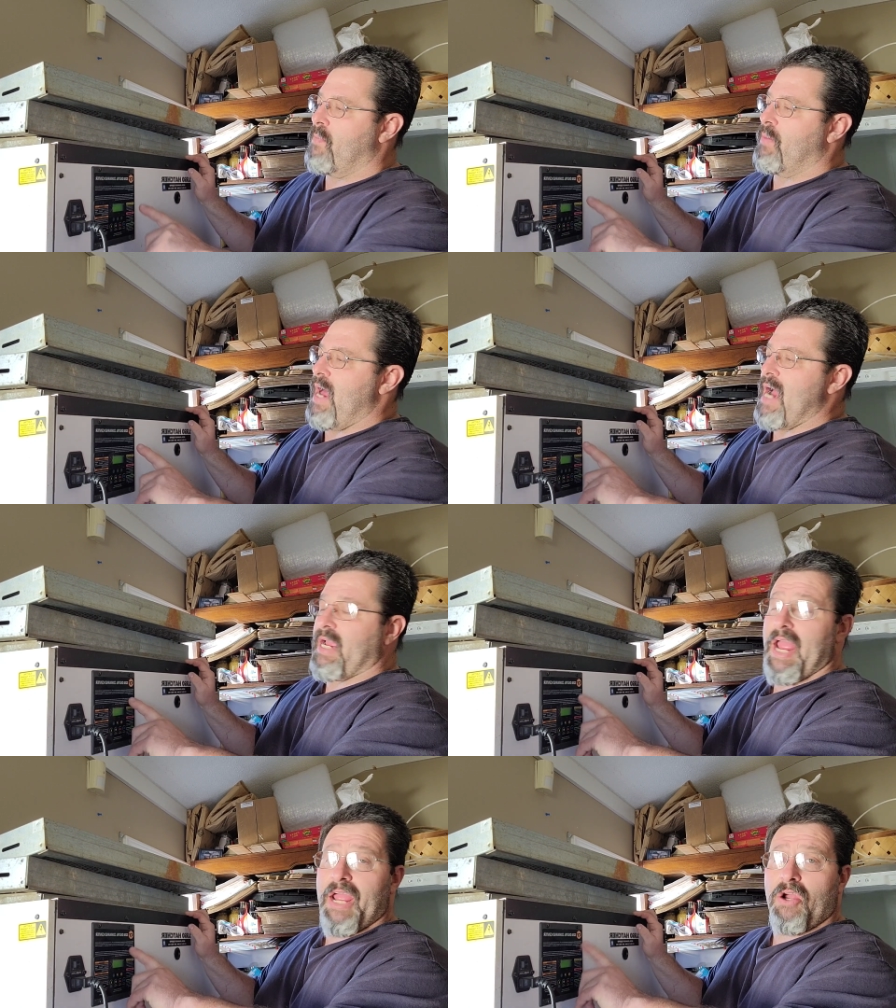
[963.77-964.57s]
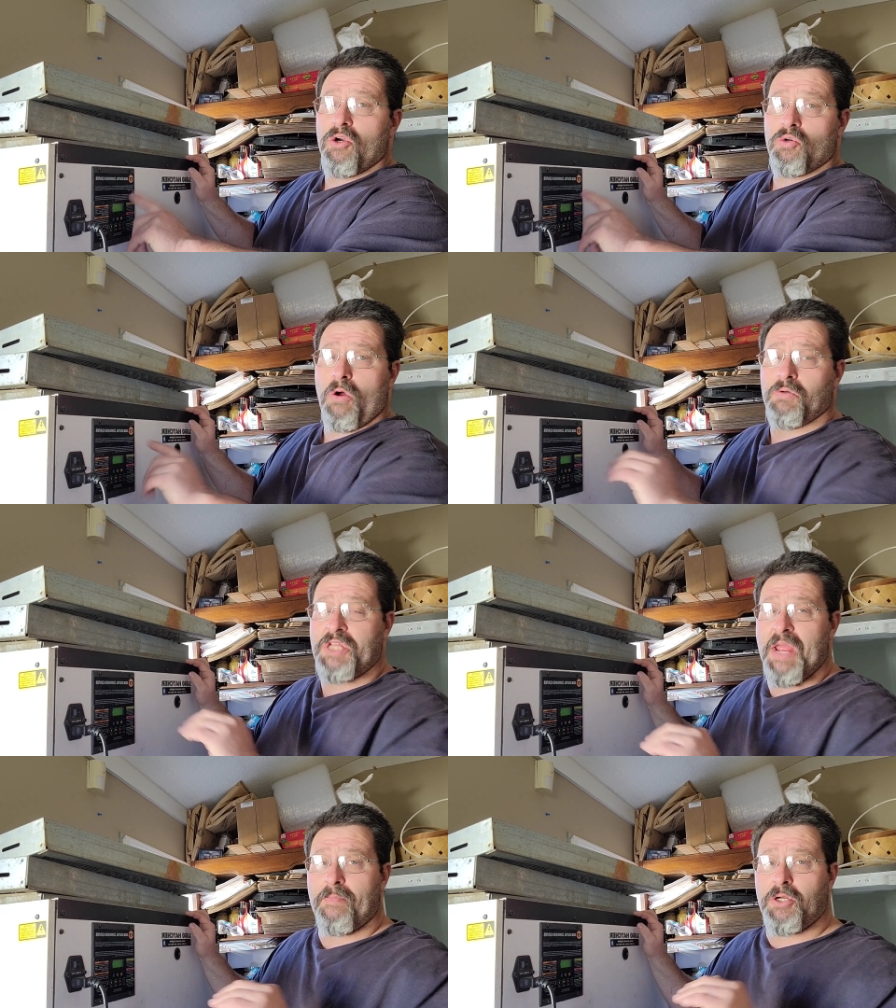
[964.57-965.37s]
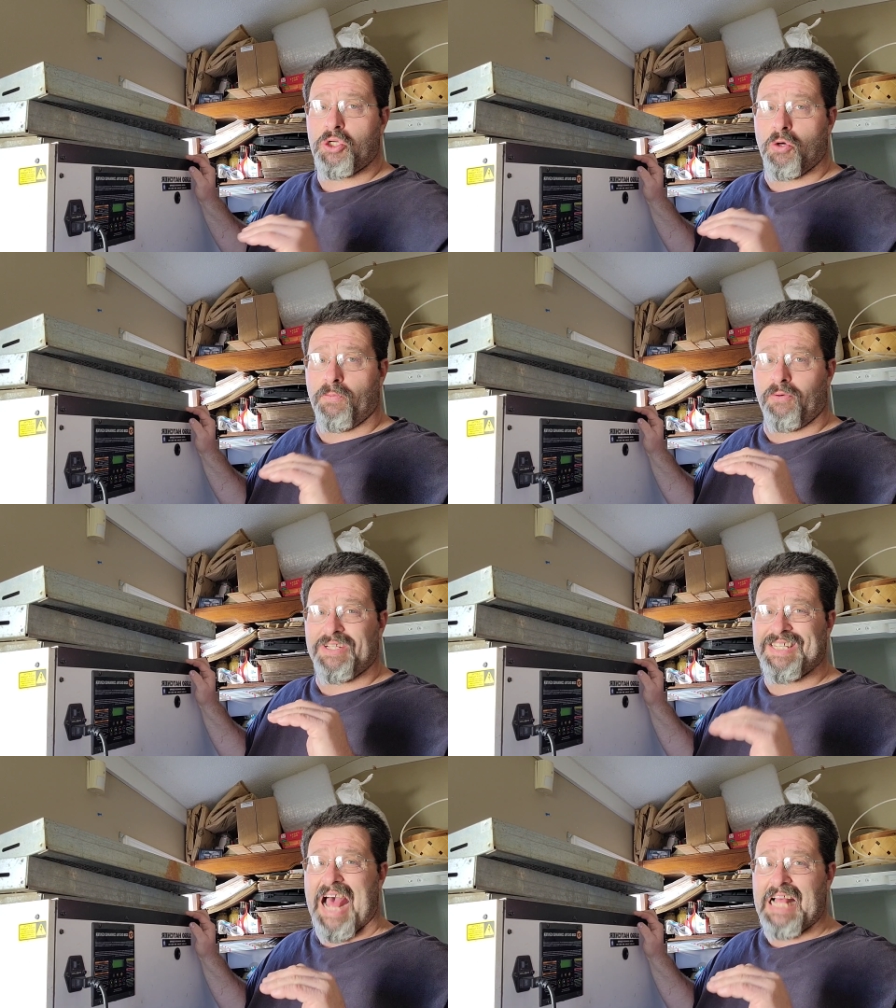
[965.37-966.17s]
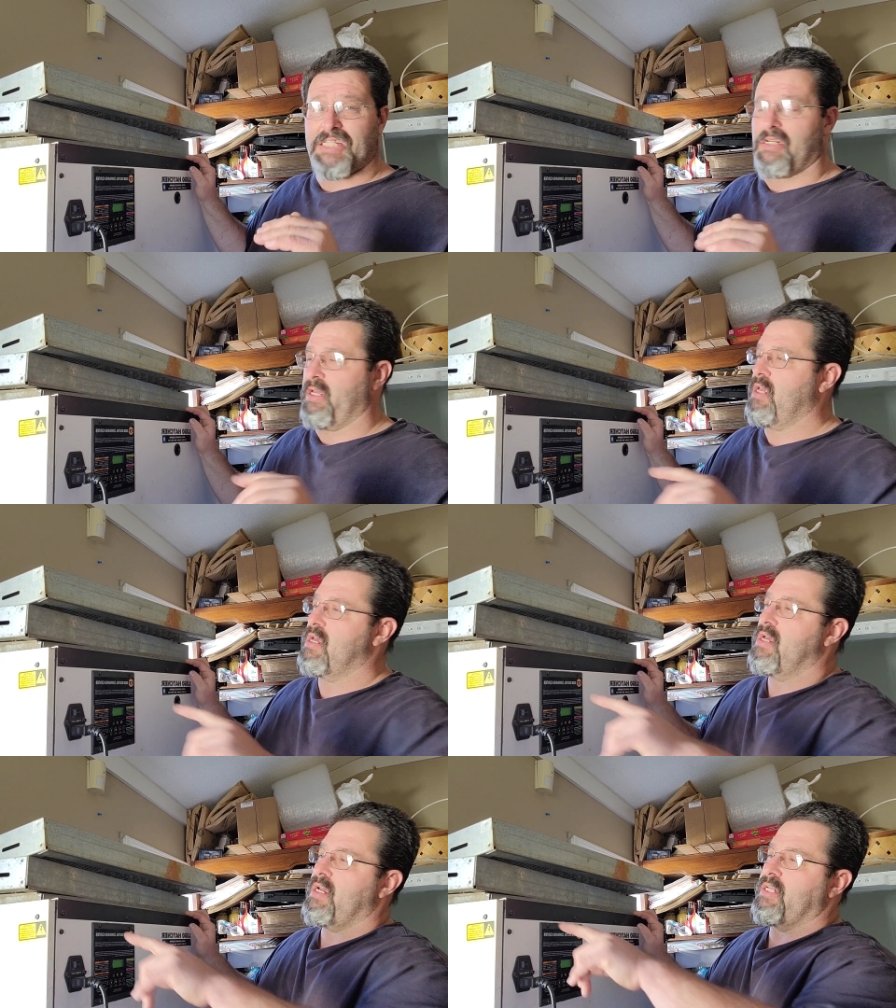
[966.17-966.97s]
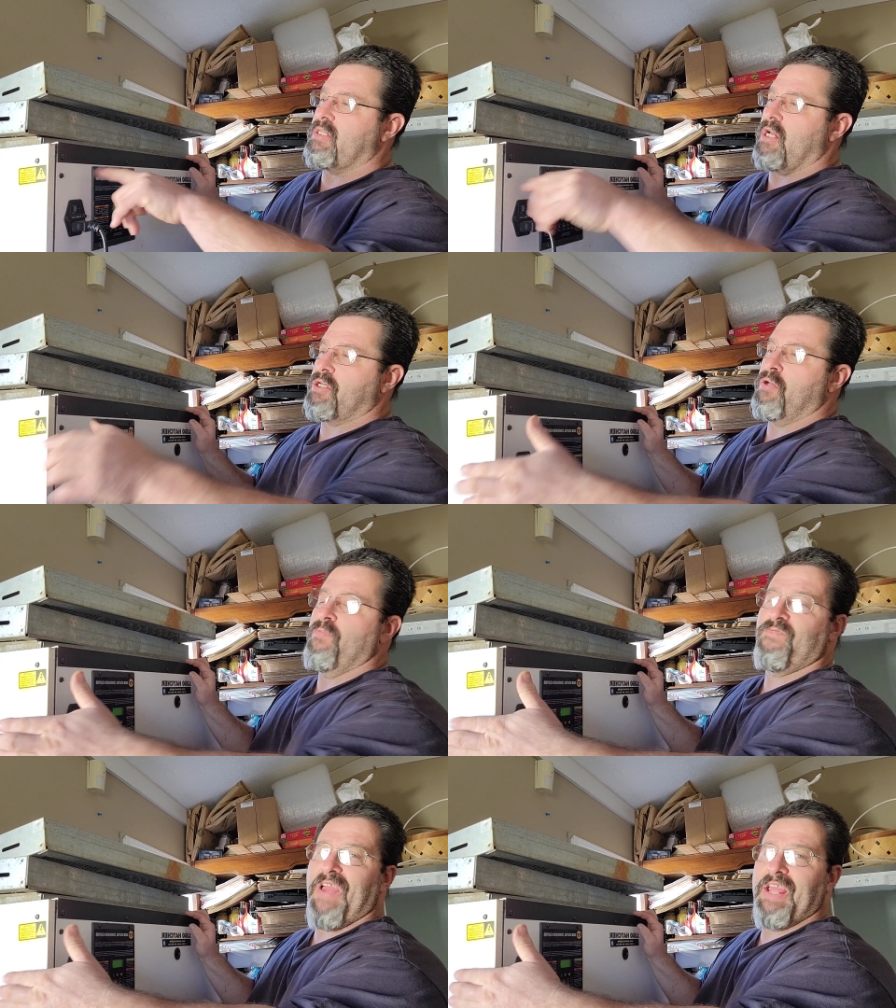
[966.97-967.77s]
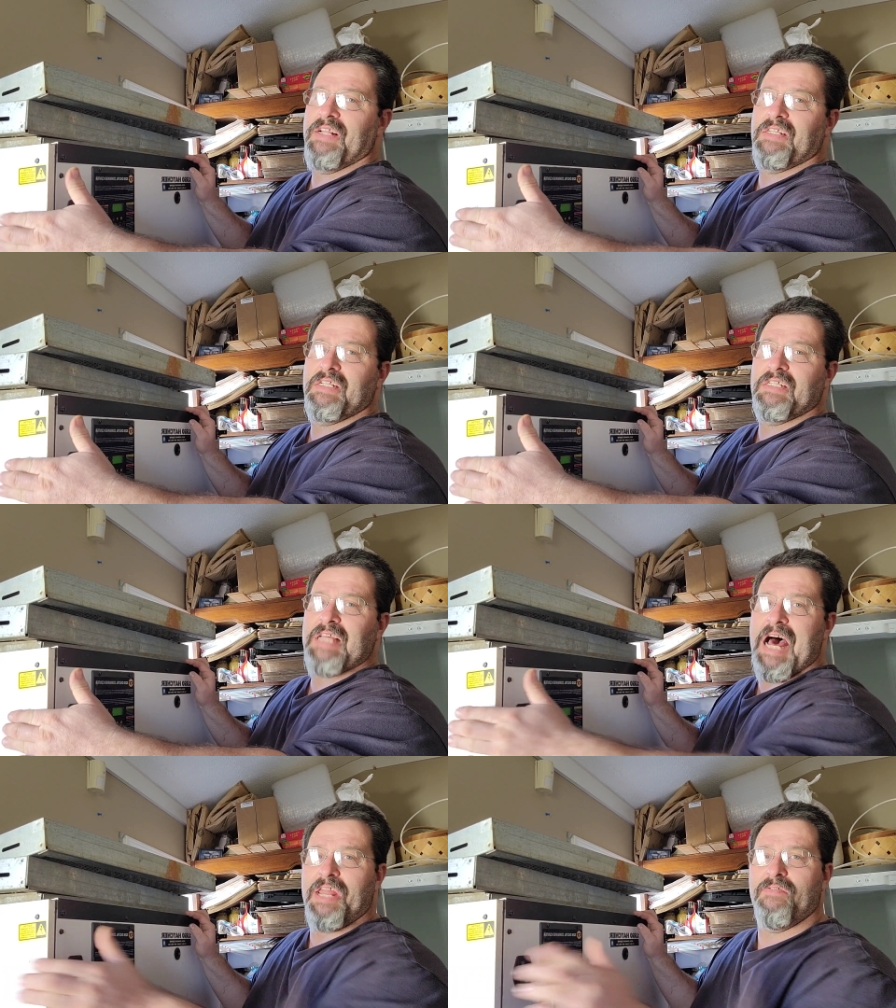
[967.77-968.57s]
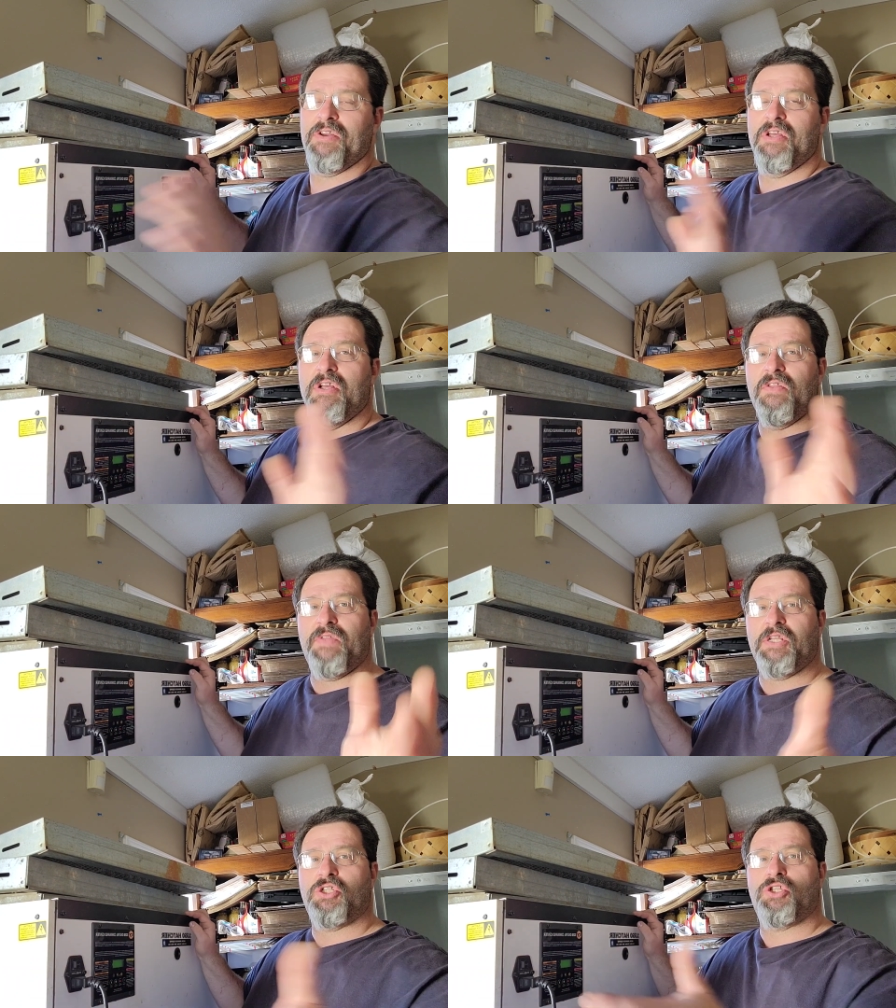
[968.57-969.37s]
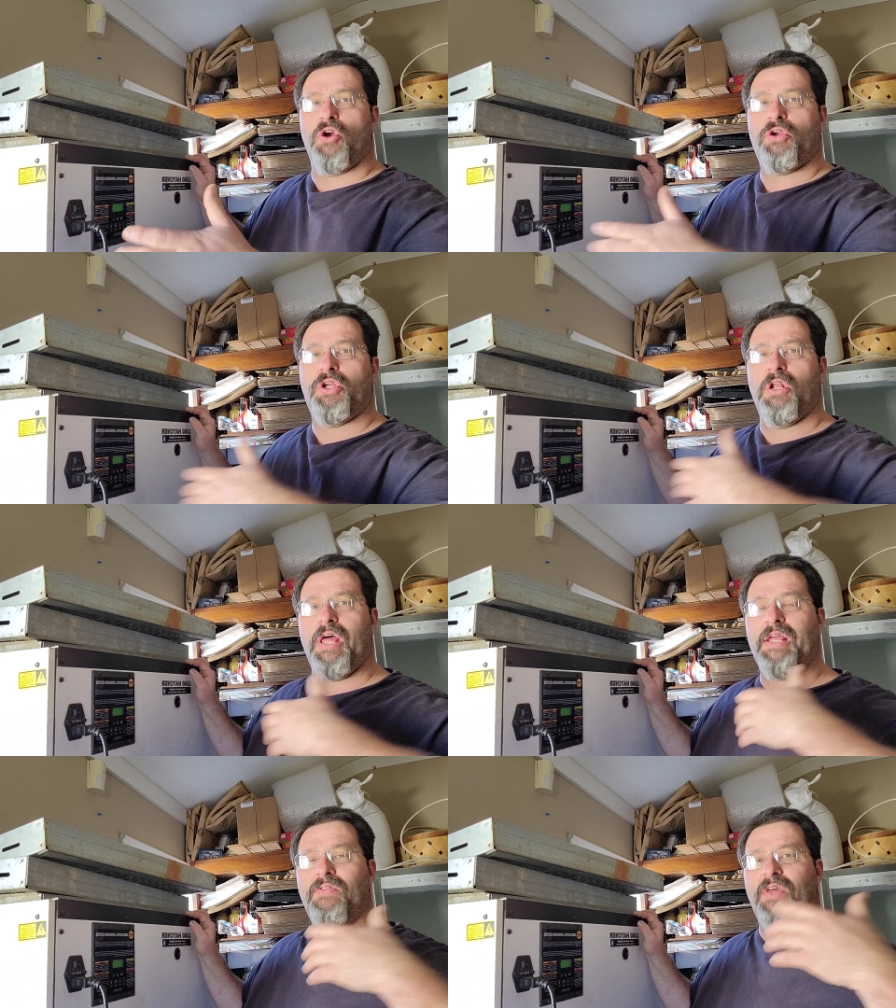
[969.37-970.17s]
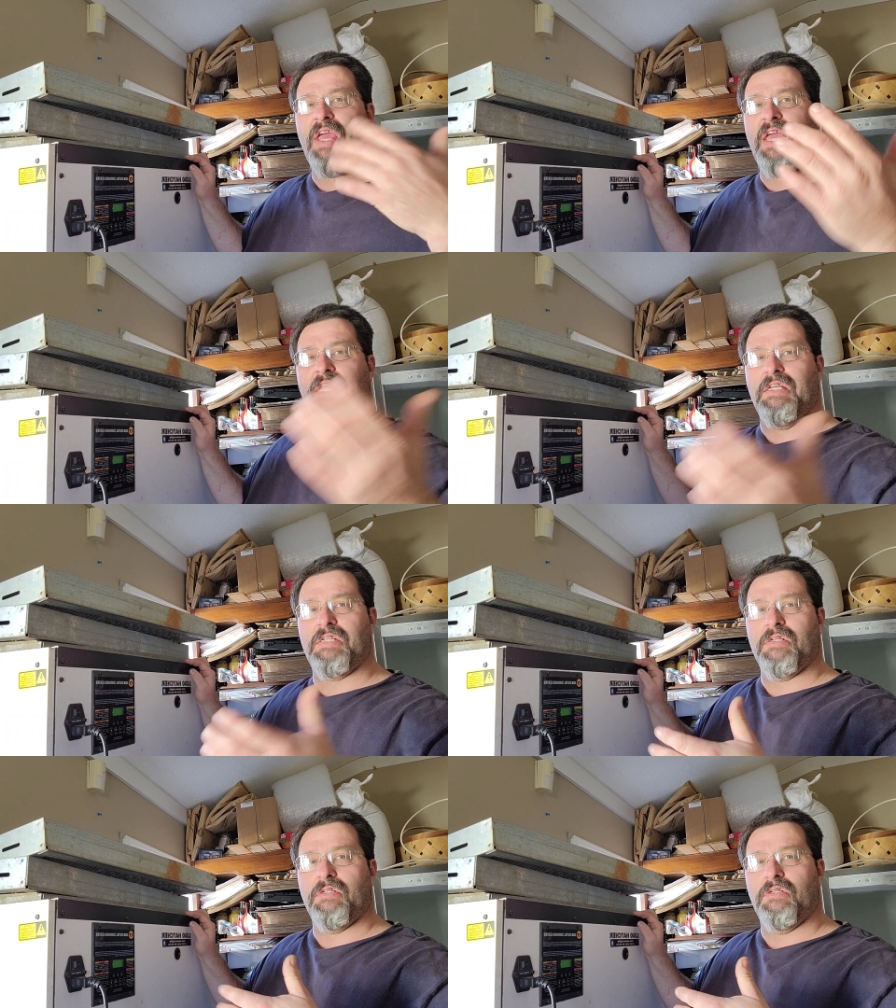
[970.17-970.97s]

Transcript: But I can control temperature precisely. It's got two fans inside of it that circulate the heat,